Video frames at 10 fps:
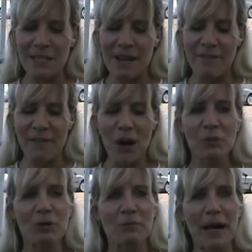if I
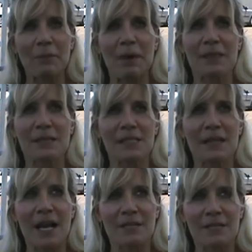were to recommend this
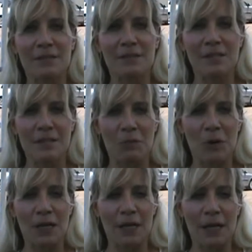class to
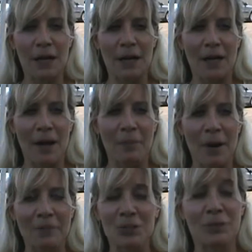someone, uh, I'd
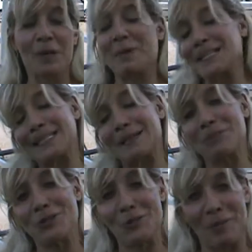probably do it in my sleep
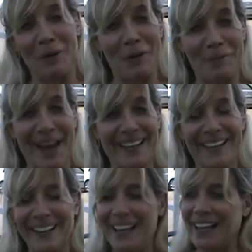because it would be automatic
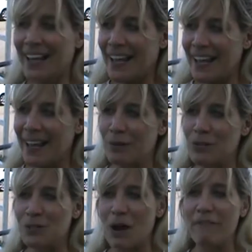it
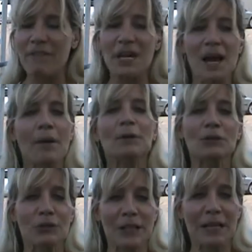was a phenomenal
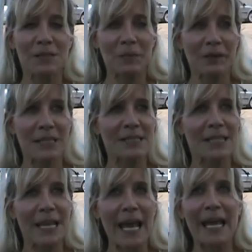learning experience.
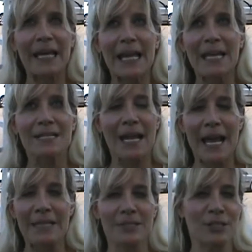Kay is
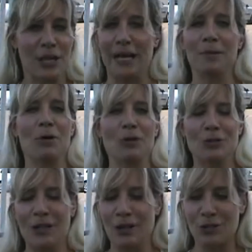a dynamo.
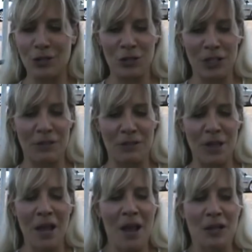There, she,
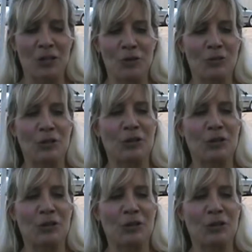you,